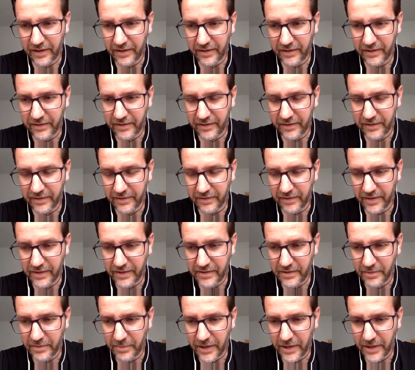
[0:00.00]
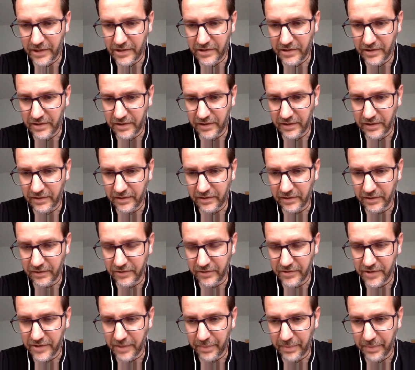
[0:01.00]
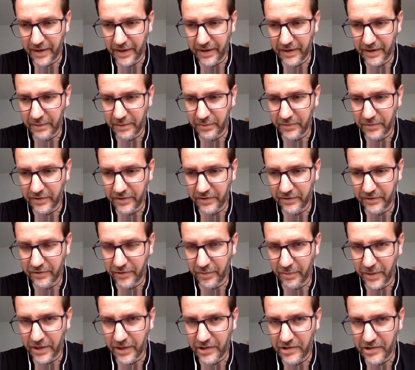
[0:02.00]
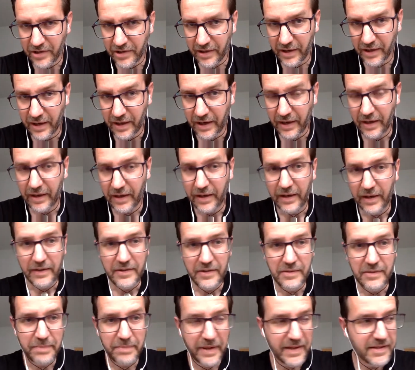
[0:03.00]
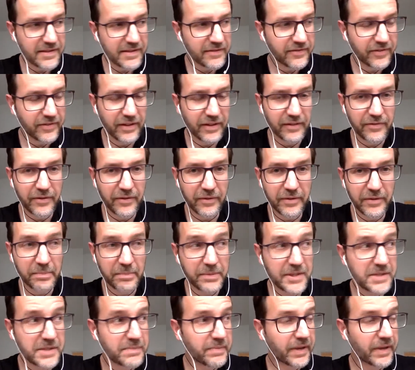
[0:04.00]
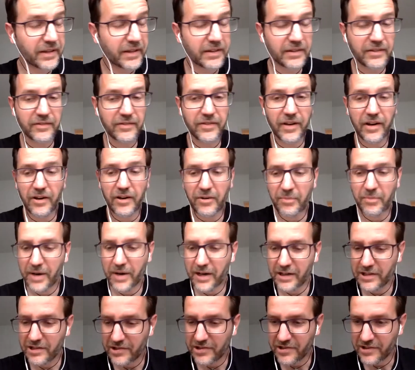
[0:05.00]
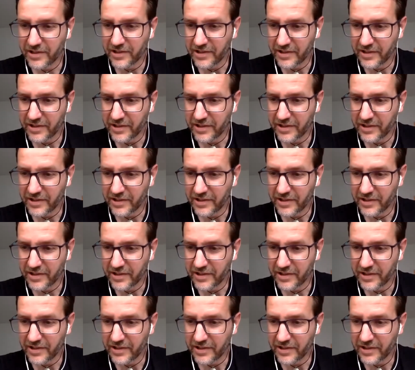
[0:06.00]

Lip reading: as Erasto mentioned, and sort of supply them with the information specifically from the perspective how much